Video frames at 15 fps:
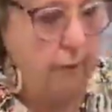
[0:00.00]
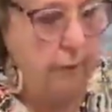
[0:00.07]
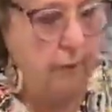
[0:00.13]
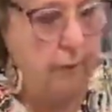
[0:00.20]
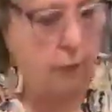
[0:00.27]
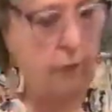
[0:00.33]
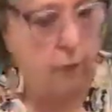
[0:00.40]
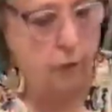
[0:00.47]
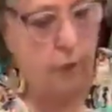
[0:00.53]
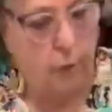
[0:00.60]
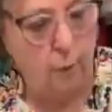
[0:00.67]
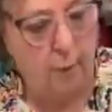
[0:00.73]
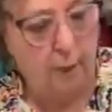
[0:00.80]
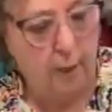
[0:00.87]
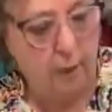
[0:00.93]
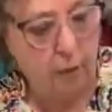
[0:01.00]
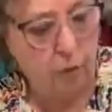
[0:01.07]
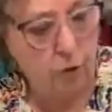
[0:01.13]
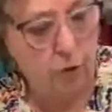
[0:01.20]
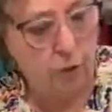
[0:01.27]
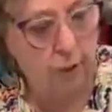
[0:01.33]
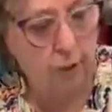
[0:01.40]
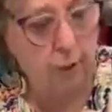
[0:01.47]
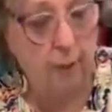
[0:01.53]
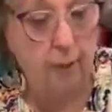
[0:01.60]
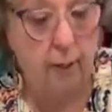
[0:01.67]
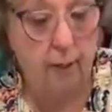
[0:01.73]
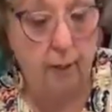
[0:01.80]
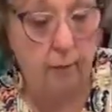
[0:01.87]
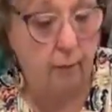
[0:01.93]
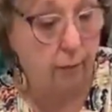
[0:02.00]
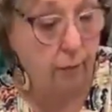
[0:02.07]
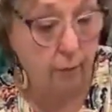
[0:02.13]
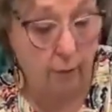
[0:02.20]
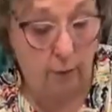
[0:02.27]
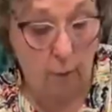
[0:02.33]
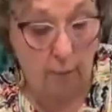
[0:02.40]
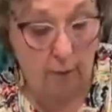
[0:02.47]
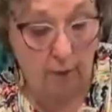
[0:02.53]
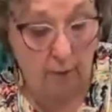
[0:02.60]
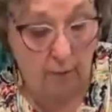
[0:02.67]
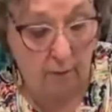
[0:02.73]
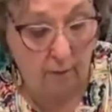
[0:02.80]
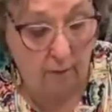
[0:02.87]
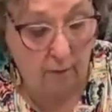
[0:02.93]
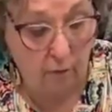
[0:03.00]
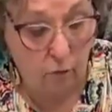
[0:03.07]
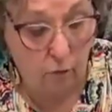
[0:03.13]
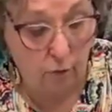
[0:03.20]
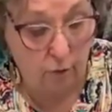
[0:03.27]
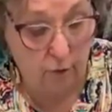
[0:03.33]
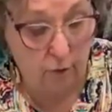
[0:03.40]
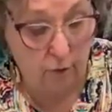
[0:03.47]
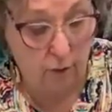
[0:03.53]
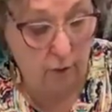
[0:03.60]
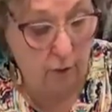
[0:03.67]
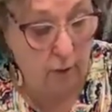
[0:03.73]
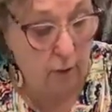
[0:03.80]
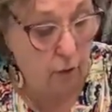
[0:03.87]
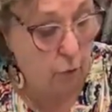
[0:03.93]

This goes on the backer sheet, and for anybody that's interested,